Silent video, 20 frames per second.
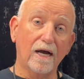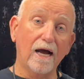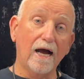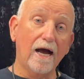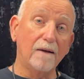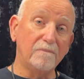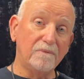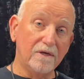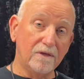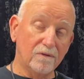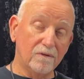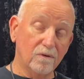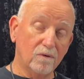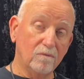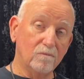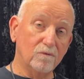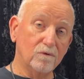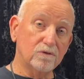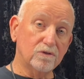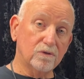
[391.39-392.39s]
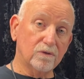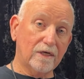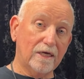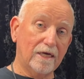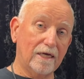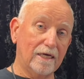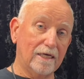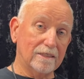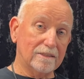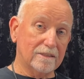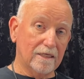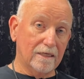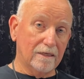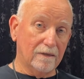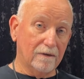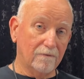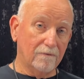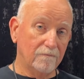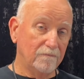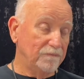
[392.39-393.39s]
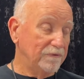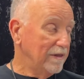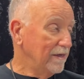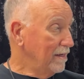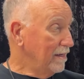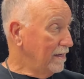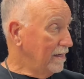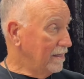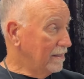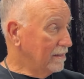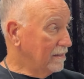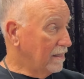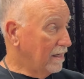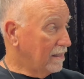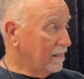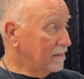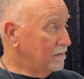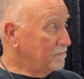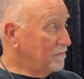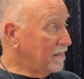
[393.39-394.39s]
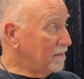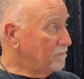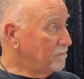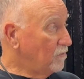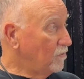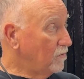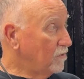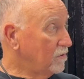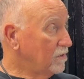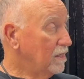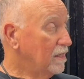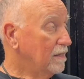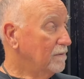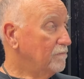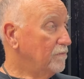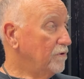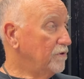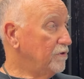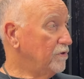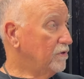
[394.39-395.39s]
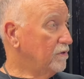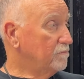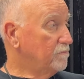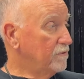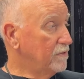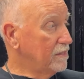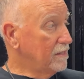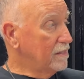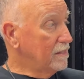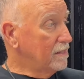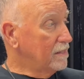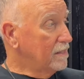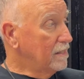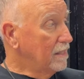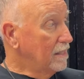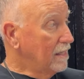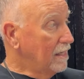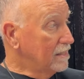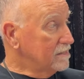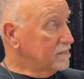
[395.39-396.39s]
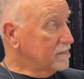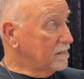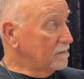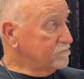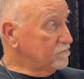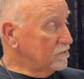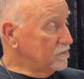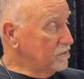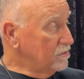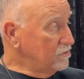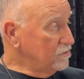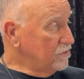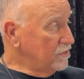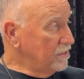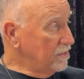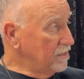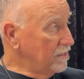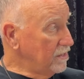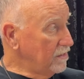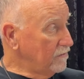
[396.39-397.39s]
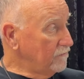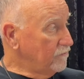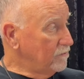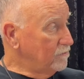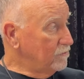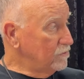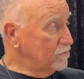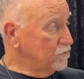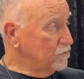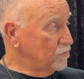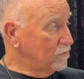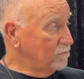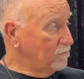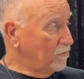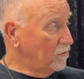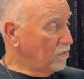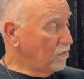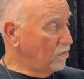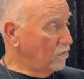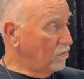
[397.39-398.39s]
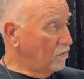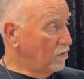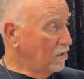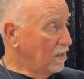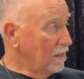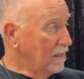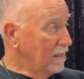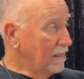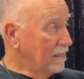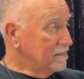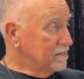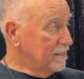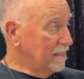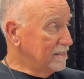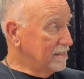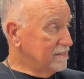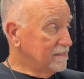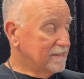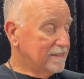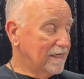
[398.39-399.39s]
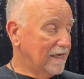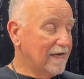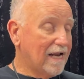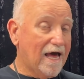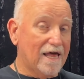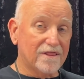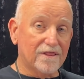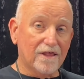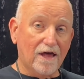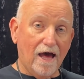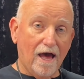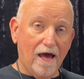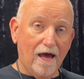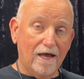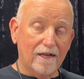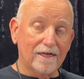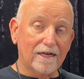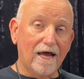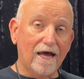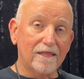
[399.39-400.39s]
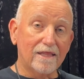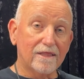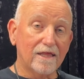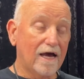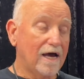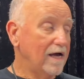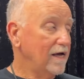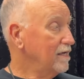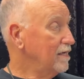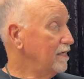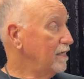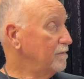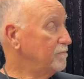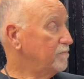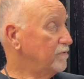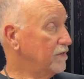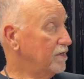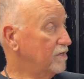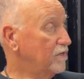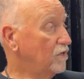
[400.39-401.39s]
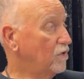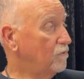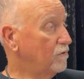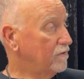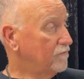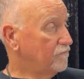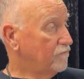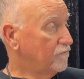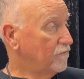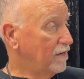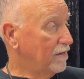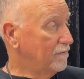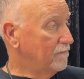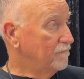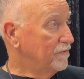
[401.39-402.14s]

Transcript: Ha habido mucho que hacer. And not on the big board, but you could put a substitution in here for mucho and poco. Change it to nada. Nada, and put a no in front.